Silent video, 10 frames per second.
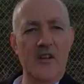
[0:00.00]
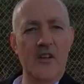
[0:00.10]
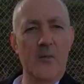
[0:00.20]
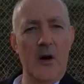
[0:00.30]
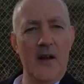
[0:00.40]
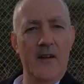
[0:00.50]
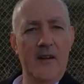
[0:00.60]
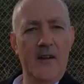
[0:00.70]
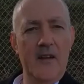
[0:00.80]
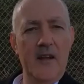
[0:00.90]
Jindabyne,
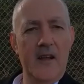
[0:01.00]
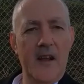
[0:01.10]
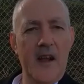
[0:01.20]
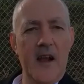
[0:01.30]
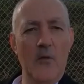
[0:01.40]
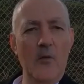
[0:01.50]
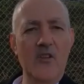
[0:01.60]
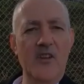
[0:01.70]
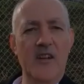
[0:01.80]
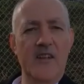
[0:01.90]
and
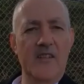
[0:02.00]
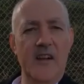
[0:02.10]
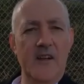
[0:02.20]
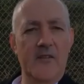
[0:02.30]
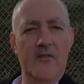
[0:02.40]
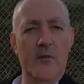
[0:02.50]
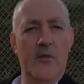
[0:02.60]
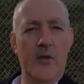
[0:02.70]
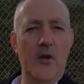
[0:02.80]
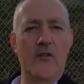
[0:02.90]
originally descended from
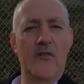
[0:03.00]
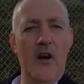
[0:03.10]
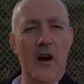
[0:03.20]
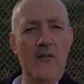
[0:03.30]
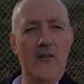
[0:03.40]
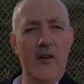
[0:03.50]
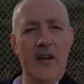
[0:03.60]
35